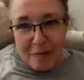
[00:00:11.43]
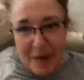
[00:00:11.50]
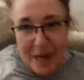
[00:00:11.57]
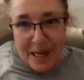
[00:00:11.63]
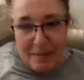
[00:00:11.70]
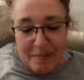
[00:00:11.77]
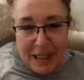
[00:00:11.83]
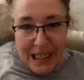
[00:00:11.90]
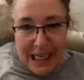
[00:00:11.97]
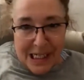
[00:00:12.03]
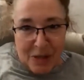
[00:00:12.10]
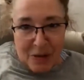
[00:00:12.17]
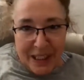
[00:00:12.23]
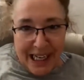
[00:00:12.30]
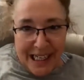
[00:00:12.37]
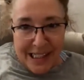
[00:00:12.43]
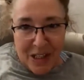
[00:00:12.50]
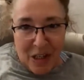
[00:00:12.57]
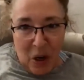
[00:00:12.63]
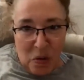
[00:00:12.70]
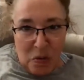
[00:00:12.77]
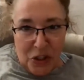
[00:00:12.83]
Glasgow Against
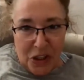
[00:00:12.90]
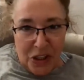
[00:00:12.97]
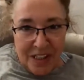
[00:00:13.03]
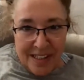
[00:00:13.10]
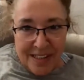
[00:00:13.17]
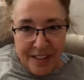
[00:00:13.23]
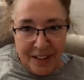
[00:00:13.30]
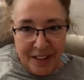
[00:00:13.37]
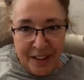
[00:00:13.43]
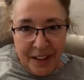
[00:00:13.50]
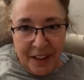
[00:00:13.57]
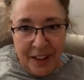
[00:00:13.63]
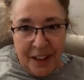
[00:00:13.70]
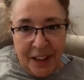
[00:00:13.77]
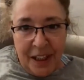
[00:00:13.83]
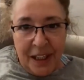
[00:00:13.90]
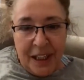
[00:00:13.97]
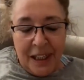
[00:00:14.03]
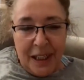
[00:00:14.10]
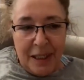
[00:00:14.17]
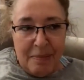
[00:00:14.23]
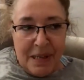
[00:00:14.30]
Closures.
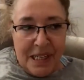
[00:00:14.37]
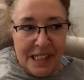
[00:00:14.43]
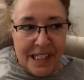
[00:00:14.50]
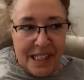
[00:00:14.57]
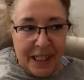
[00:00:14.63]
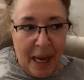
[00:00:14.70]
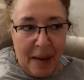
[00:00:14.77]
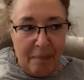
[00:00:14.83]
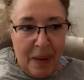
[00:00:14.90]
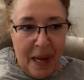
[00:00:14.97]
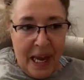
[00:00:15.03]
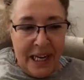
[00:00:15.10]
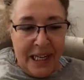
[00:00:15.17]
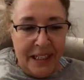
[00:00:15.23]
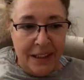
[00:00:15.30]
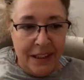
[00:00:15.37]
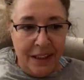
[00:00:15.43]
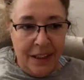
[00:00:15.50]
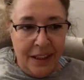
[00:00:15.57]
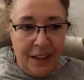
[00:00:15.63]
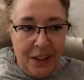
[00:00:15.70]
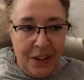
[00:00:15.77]
It's a campaign
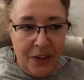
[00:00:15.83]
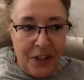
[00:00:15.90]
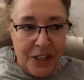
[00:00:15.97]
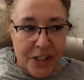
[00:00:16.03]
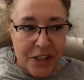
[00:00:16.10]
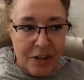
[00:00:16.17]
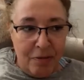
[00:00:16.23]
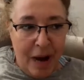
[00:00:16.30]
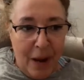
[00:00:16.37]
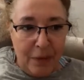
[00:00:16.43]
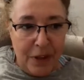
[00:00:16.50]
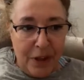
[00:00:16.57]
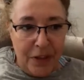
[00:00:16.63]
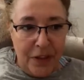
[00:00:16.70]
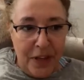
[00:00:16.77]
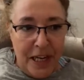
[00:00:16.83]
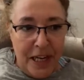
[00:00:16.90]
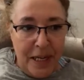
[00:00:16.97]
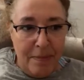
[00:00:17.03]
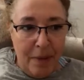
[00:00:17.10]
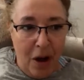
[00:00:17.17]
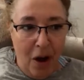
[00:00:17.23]
that's around the
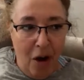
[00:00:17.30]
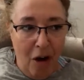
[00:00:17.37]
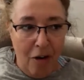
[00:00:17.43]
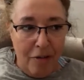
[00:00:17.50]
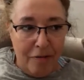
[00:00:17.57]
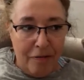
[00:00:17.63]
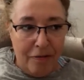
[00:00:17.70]
theme of